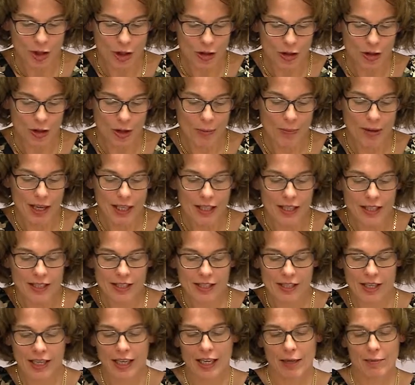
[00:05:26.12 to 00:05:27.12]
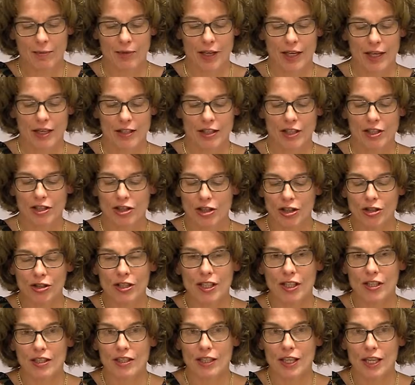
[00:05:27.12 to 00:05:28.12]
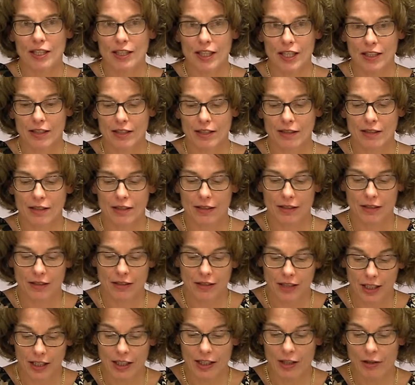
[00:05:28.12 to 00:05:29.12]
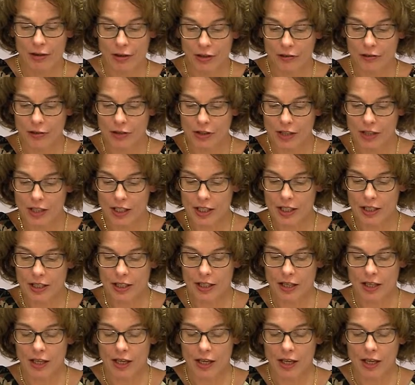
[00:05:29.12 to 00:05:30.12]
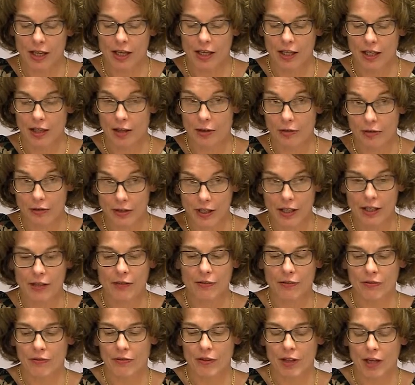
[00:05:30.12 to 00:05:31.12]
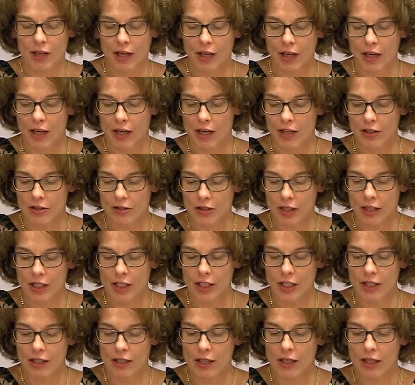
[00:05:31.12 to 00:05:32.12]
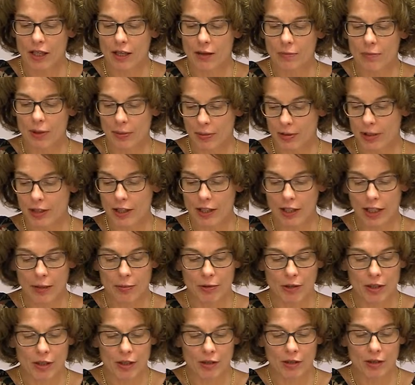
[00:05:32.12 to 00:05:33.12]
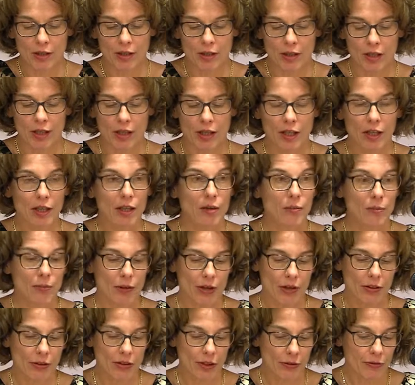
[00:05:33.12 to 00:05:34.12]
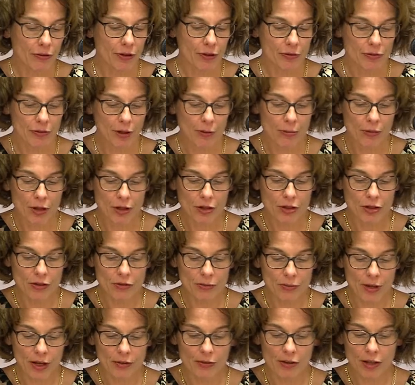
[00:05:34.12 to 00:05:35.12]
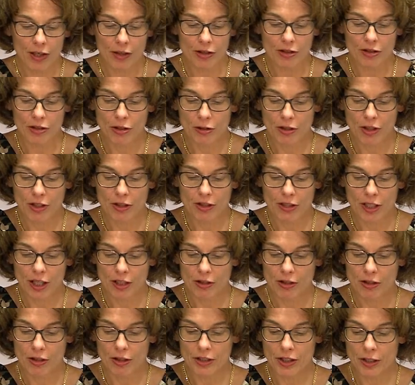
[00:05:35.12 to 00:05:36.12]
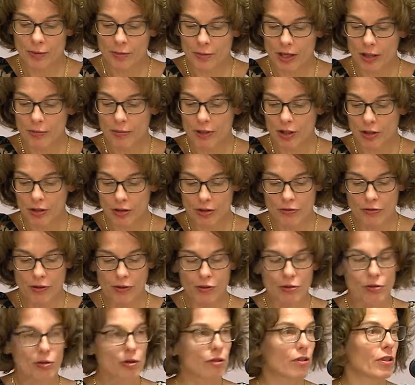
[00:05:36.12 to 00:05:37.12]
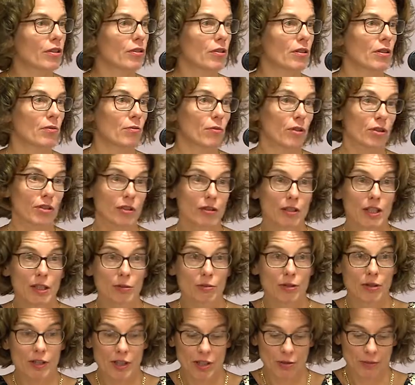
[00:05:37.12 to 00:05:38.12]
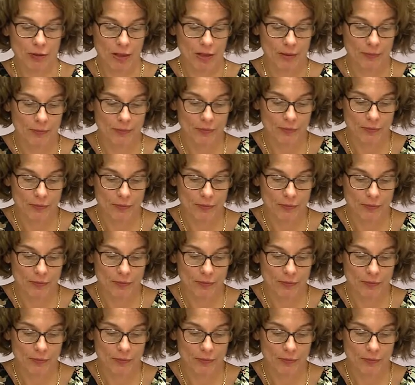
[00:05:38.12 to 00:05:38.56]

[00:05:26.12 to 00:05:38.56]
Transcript: So back in time, as a student at that Catholic university in Louvain, I studied Biblical Hebrew, but different from most of my fellow students, I thought it might be useful to learn modern Hebrew as well.